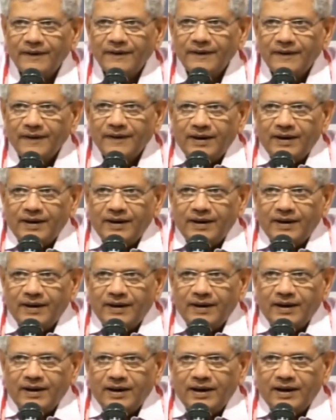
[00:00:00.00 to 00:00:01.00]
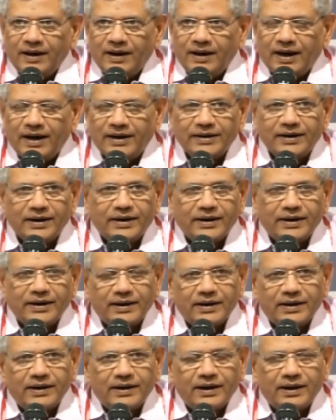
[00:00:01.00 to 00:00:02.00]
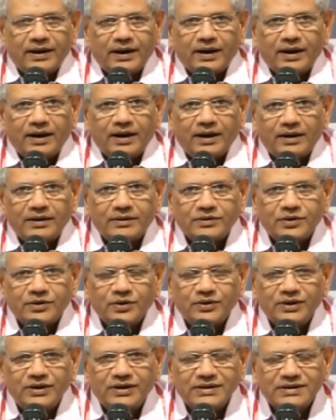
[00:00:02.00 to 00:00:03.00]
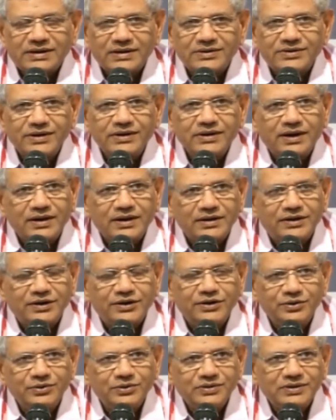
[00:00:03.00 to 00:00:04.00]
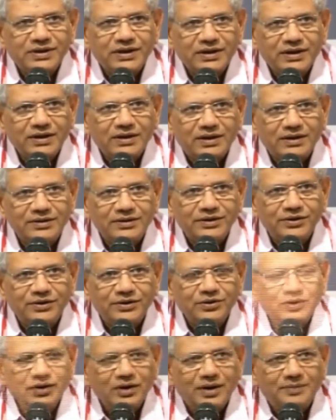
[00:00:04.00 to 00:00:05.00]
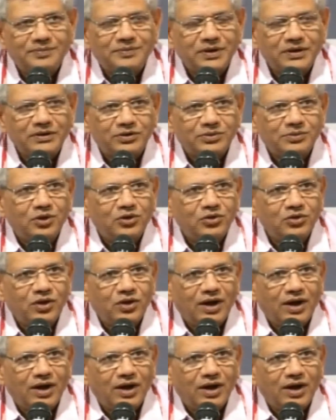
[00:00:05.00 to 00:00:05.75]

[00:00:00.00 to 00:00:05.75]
And so the discussion continues and will continue up till tomorrow afternoon,